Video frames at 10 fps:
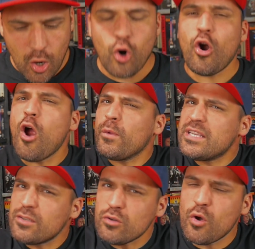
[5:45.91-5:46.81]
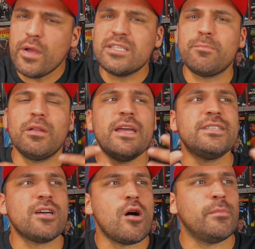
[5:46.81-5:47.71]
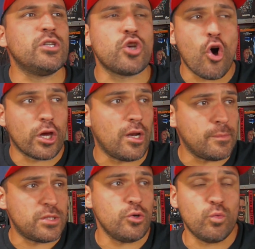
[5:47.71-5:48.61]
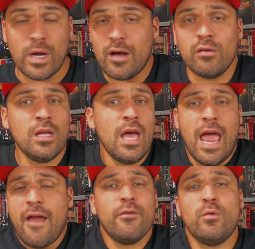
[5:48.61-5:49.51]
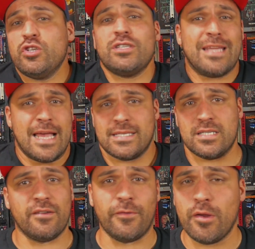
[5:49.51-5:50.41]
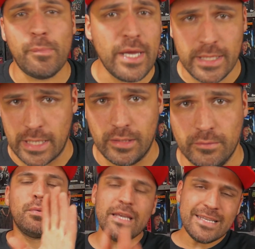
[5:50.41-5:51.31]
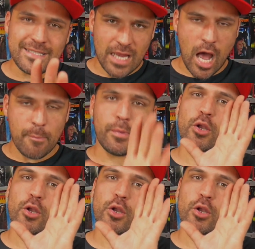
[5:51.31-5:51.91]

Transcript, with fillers: Or are we still going to play dumb and chalk it up to, well, everyone just has a different opinion? Please stop.